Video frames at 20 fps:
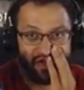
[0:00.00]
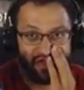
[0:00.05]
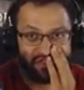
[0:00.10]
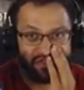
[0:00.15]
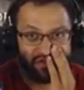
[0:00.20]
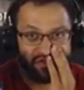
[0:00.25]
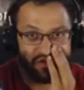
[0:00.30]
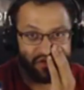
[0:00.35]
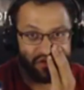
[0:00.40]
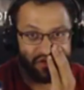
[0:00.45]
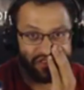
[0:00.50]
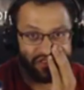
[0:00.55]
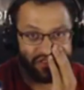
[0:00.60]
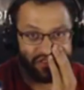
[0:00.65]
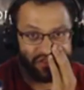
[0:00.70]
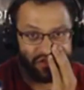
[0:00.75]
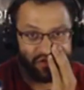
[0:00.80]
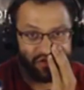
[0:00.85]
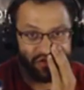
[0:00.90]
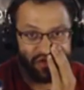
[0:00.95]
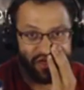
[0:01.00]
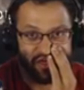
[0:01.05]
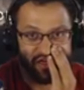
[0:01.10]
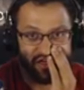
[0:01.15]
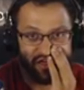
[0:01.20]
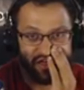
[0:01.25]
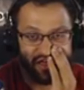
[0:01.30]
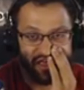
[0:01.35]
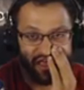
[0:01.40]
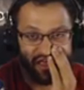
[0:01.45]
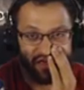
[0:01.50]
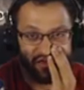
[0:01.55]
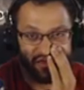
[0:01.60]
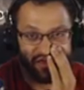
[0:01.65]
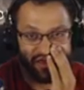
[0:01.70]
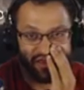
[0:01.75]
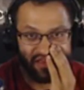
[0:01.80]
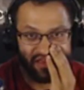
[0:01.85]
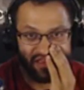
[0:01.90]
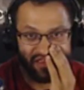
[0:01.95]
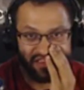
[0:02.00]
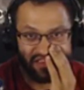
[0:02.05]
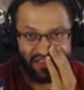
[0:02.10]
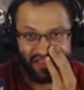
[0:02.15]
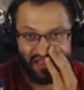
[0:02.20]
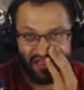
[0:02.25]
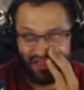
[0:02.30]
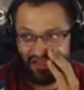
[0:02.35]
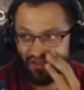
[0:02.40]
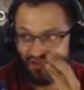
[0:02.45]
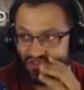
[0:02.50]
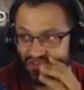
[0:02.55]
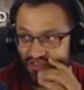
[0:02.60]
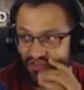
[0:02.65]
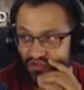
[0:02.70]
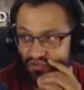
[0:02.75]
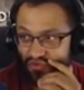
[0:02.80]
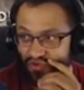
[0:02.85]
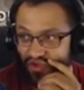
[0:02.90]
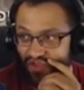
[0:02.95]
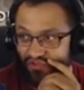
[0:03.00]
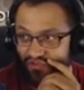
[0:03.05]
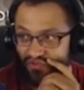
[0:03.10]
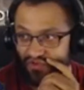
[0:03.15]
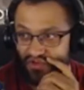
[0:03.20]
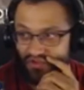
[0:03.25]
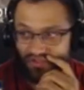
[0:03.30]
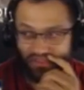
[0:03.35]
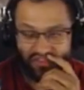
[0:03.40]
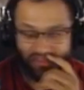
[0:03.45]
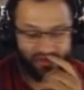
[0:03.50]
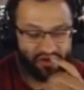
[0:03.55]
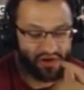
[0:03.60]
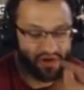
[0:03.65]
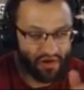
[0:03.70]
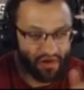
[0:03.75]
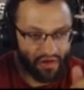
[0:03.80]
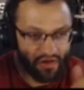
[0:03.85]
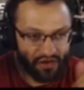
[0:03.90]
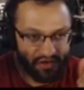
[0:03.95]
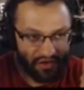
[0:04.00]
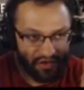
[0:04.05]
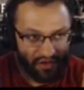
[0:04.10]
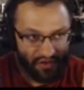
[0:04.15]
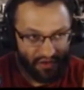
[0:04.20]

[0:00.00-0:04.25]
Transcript: answering questions. So create an account like this. See your boy A for Andre is already on.